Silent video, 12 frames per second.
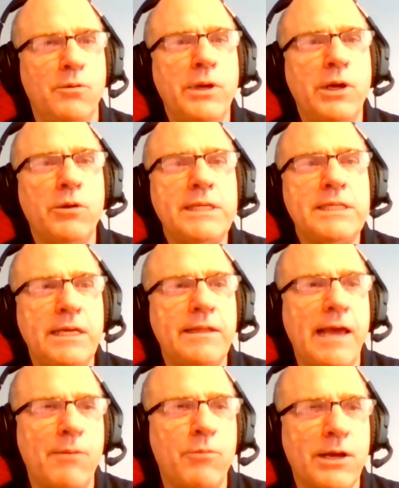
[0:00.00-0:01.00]
We only see
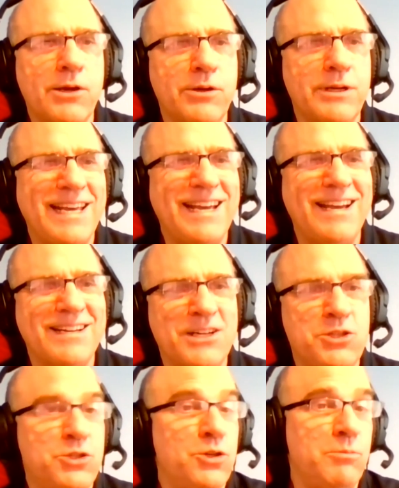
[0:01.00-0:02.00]
that record,
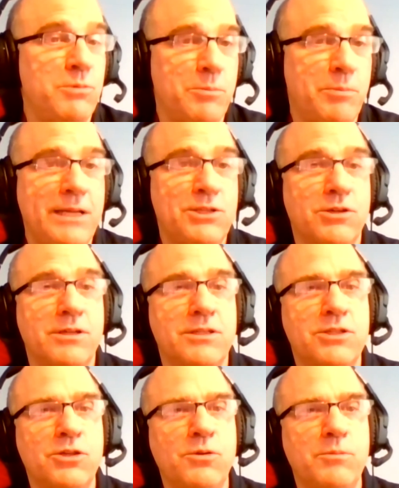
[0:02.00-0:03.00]
consumed. The plates are
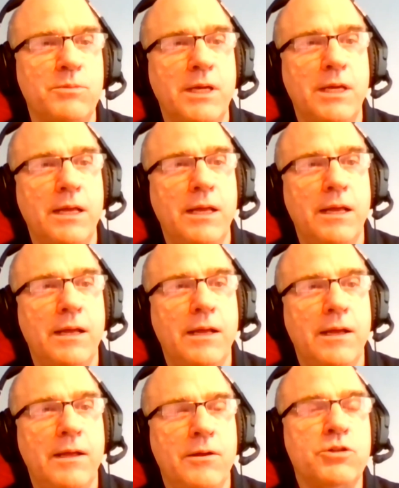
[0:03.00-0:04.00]
consumed.
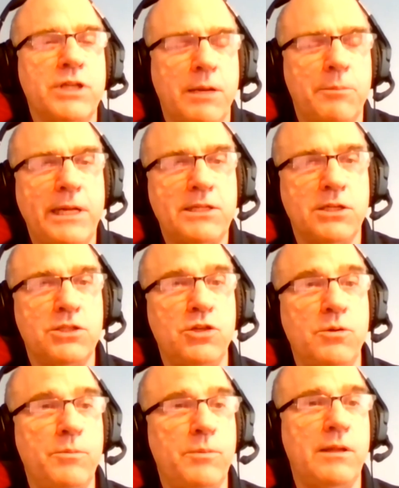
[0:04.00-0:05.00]
Oceanic plates
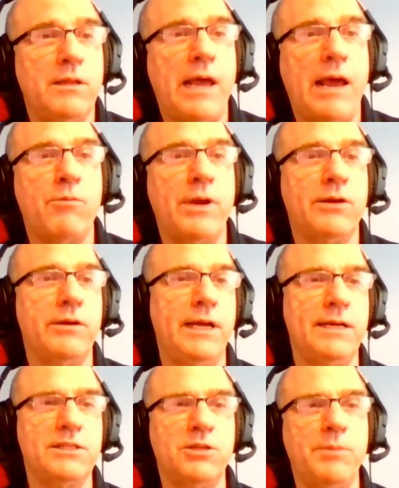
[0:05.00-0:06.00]
consumed, then that record
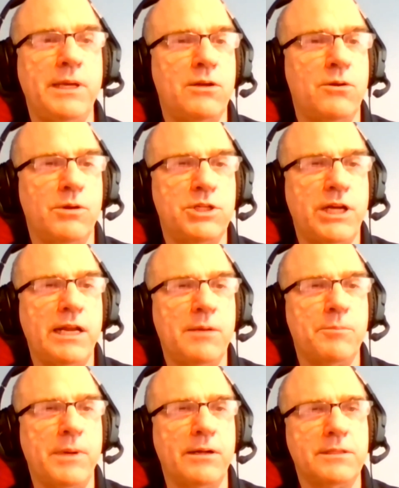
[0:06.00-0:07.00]
has to be in
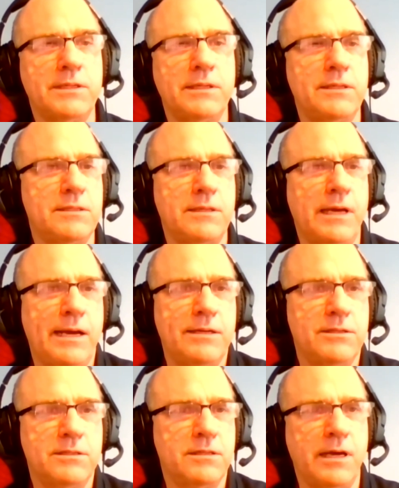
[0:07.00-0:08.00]
orogenic belts
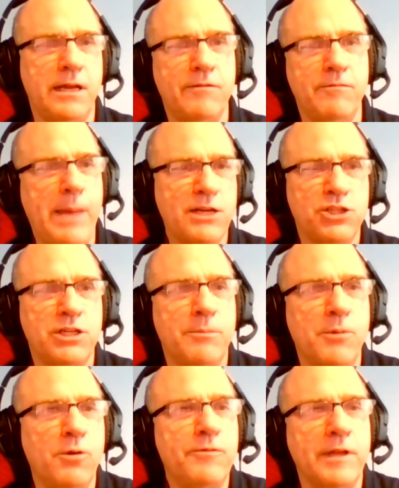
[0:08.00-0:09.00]
as kind of mashed
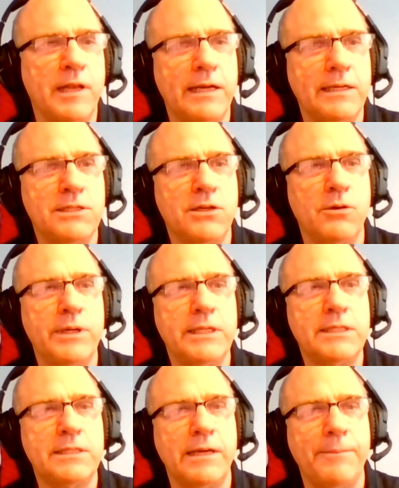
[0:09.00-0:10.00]
up ophiolites. So
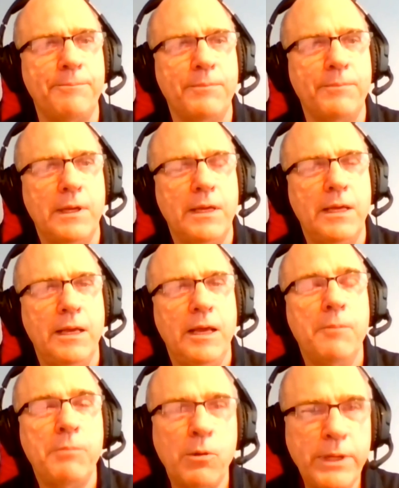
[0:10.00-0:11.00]
it's,
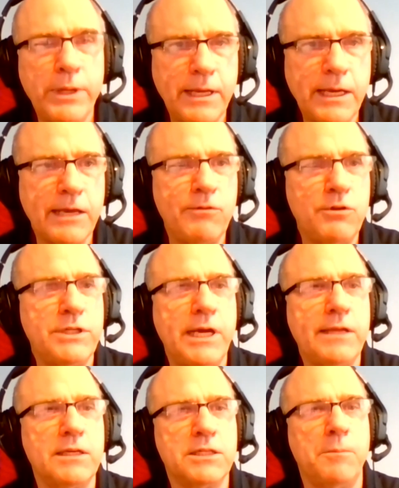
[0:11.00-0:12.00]
but we think if you
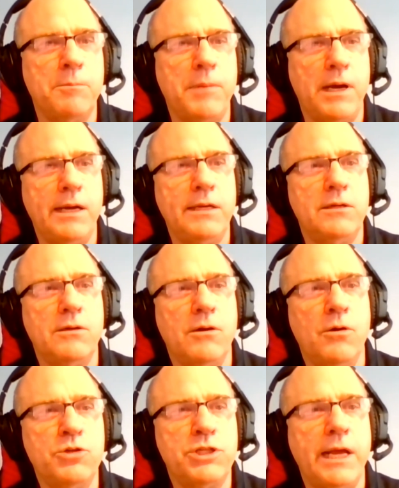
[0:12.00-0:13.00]
take this combined
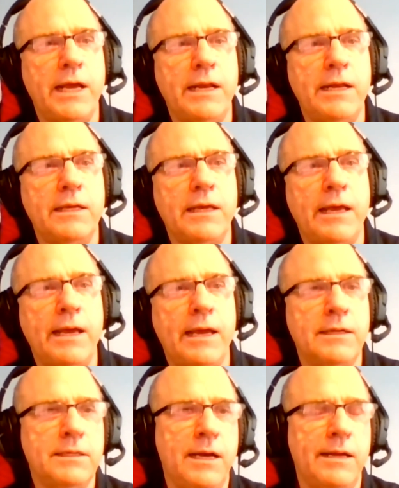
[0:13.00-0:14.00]
oceanic
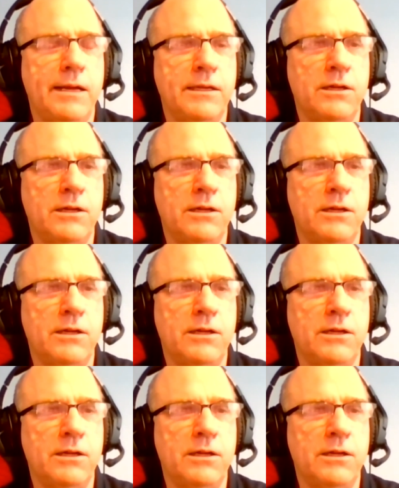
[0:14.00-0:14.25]
and continental